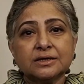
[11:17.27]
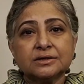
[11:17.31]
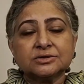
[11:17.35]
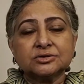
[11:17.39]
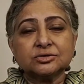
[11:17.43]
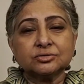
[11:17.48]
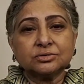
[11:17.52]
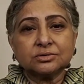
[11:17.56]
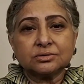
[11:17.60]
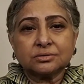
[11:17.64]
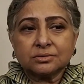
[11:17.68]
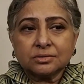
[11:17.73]

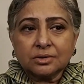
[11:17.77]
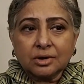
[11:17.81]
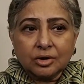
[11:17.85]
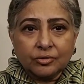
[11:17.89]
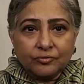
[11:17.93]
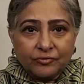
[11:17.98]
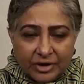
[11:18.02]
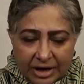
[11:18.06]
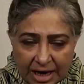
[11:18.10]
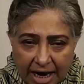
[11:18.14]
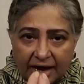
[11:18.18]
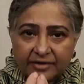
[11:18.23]
So
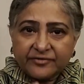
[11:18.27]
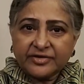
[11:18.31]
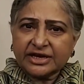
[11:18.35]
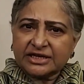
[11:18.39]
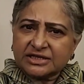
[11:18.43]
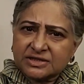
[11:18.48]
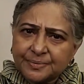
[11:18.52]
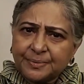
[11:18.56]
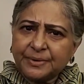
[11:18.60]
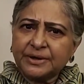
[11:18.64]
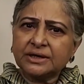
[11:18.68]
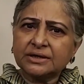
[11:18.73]
we have
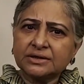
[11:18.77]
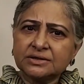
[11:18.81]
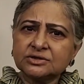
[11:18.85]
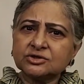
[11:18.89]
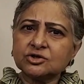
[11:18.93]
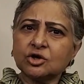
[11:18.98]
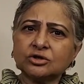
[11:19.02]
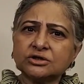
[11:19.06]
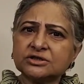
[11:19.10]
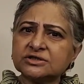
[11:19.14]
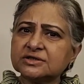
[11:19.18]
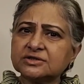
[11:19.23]

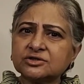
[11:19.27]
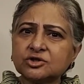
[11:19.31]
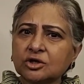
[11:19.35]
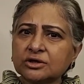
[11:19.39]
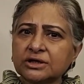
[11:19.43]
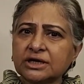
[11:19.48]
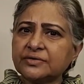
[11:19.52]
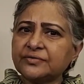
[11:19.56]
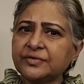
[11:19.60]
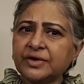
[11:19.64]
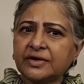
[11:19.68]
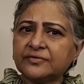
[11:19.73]
experienced all this. It's
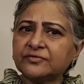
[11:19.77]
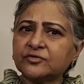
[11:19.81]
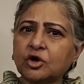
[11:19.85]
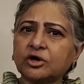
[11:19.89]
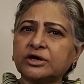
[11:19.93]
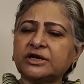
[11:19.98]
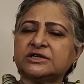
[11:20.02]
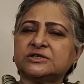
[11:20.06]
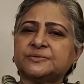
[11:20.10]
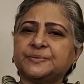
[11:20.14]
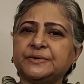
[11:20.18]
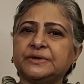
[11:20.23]
not that we have
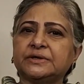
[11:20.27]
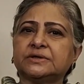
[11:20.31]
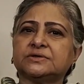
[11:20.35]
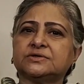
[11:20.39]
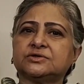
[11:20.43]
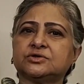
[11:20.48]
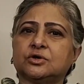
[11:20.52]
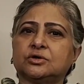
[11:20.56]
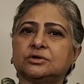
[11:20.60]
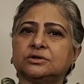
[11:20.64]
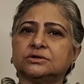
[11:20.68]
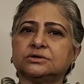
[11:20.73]
not
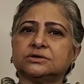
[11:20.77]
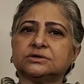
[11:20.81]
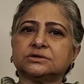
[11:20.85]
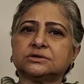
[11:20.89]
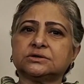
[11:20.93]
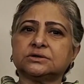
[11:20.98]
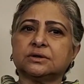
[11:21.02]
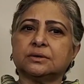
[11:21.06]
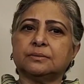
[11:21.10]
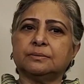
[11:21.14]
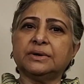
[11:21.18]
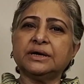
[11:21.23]
experienced all
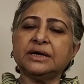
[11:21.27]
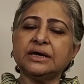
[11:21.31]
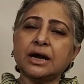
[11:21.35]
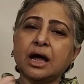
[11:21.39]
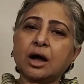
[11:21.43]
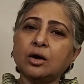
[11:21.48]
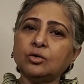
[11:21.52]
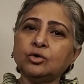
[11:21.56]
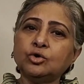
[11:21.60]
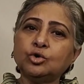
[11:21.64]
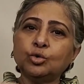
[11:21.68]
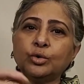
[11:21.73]
this, but
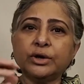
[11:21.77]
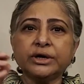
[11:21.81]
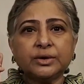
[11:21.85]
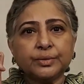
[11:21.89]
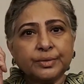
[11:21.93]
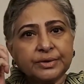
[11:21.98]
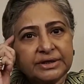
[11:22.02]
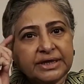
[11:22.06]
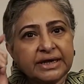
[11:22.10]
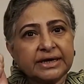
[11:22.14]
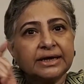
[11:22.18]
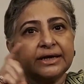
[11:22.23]
now do it
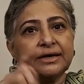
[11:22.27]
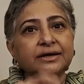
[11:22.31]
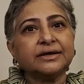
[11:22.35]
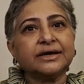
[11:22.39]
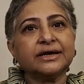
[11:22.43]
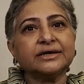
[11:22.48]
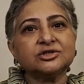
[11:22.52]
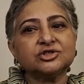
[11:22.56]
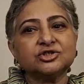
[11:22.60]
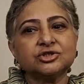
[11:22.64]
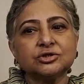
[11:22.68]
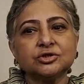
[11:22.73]
with that
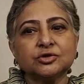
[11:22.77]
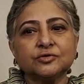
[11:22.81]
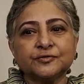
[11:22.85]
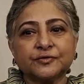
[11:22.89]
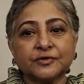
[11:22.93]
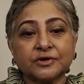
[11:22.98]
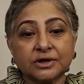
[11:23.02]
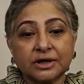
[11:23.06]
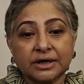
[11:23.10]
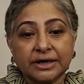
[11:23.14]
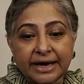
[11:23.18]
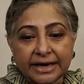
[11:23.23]
intention
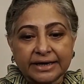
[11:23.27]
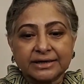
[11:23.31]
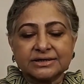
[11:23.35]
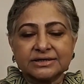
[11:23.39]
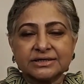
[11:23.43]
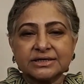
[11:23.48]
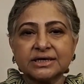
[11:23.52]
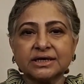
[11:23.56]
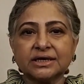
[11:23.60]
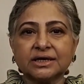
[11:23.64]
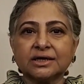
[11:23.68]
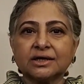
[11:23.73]
of
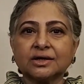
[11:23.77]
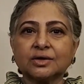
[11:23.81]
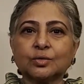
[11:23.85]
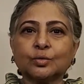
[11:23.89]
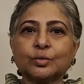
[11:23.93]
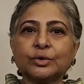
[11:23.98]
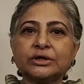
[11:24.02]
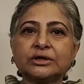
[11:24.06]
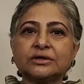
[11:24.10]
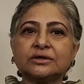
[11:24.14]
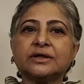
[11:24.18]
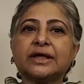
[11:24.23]
connecting
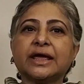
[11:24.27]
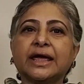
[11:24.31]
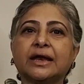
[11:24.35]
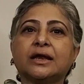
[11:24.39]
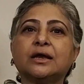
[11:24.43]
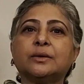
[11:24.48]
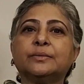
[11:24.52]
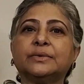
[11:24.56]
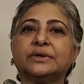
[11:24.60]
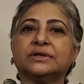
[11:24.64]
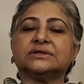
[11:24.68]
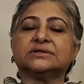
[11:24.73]
with the
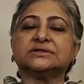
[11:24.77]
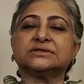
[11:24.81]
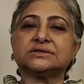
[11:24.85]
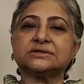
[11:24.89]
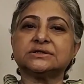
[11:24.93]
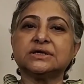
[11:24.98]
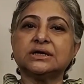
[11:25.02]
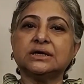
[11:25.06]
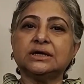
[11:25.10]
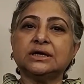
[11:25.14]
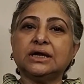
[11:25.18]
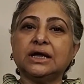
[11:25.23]

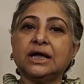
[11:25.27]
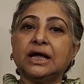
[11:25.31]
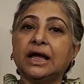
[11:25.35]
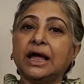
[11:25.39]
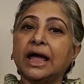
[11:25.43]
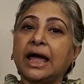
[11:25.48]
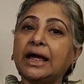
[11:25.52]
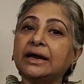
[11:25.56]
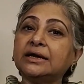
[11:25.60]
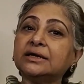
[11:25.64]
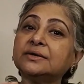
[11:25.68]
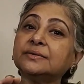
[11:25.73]
elements
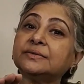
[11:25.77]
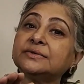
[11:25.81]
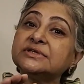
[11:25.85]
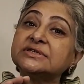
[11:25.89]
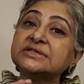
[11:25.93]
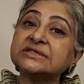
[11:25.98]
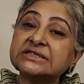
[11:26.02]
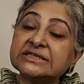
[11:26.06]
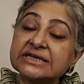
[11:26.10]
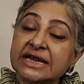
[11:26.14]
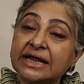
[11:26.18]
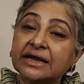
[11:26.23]
and
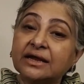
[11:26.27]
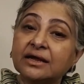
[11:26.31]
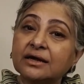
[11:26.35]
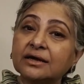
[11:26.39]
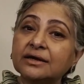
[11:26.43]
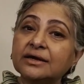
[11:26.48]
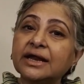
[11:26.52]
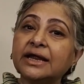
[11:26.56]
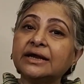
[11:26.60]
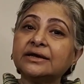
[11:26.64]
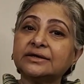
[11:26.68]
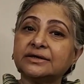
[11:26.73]
stay
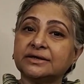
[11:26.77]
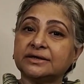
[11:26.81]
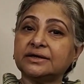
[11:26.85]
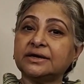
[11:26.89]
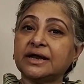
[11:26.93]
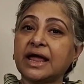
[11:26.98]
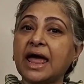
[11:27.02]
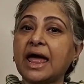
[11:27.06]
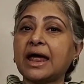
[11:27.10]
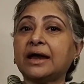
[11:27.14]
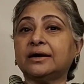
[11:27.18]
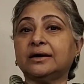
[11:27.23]

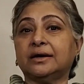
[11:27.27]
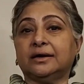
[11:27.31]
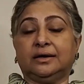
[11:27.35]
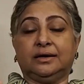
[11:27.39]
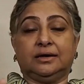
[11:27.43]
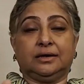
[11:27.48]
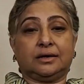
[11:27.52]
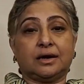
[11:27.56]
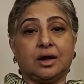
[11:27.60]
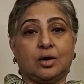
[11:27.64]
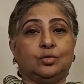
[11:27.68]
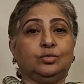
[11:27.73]
connected and
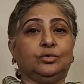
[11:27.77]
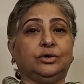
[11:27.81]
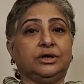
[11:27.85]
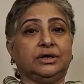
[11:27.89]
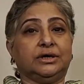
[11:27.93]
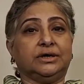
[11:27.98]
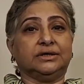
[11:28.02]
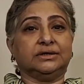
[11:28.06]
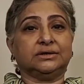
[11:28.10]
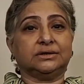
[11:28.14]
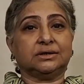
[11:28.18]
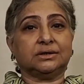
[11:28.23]

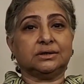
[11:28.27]
grounded.